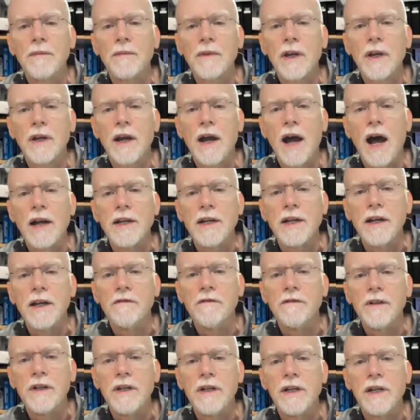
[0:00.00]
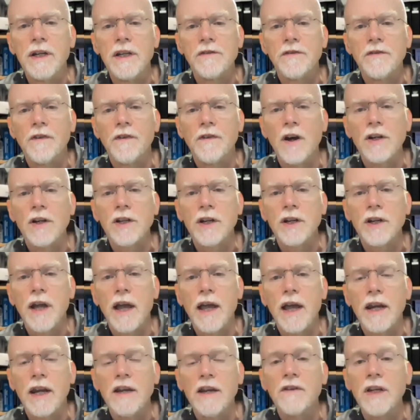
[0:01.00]
cognitive dysfunction
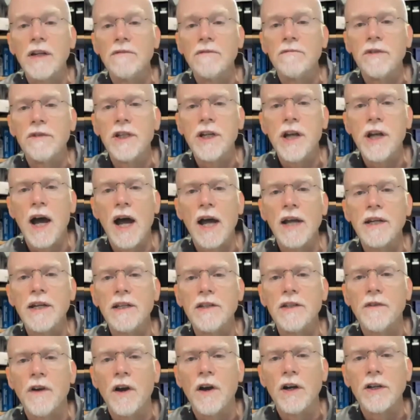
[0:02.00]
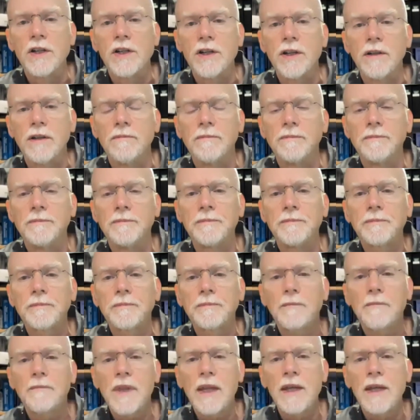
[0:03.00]
and even GI dysfunction.
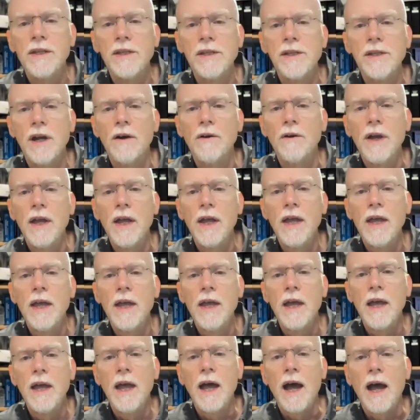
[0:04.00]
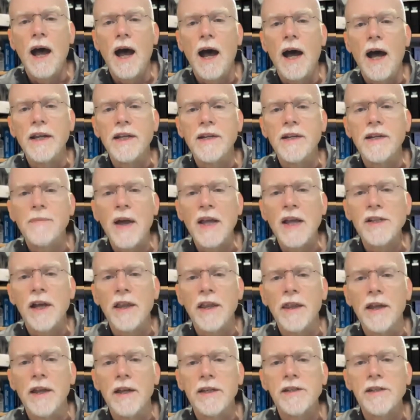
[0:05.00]
So it depends
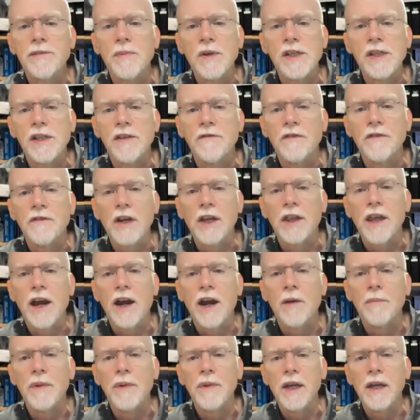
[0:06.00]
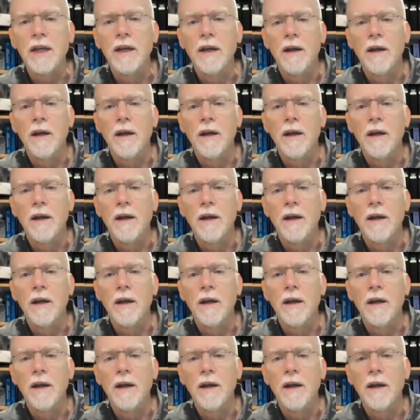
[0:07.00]
on the specific therapy,